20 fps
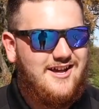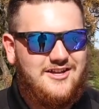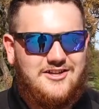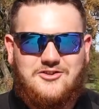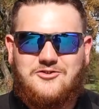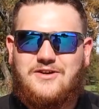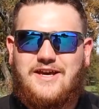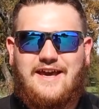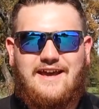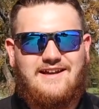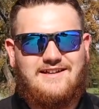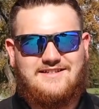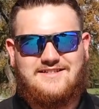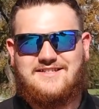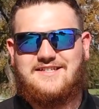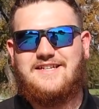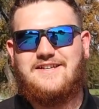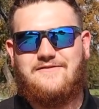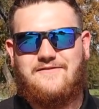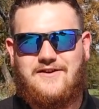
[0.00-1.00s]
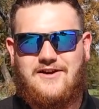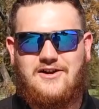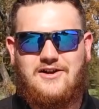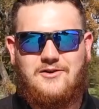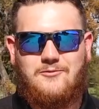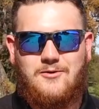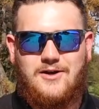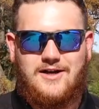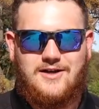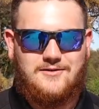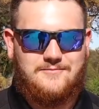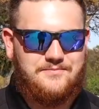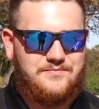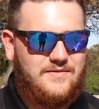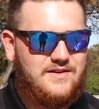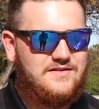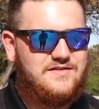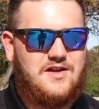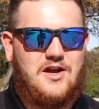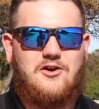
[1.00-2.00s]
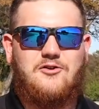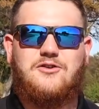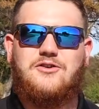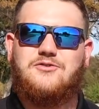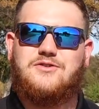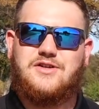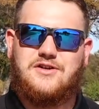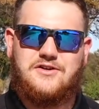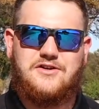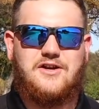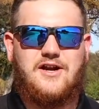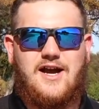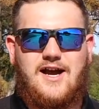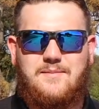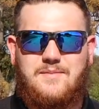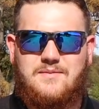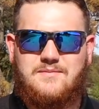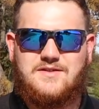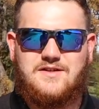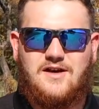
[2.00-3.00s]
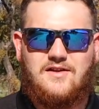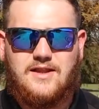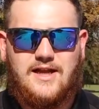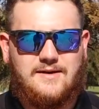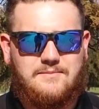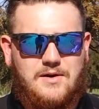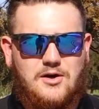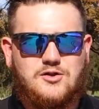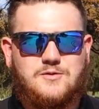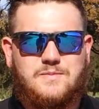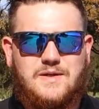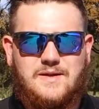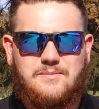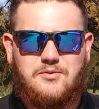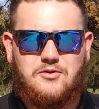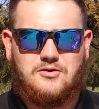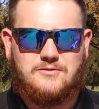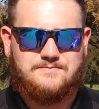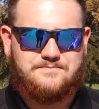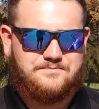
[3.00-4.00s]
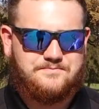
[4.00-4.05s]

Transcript: You can't see very well. So you turn your high beams on like most people.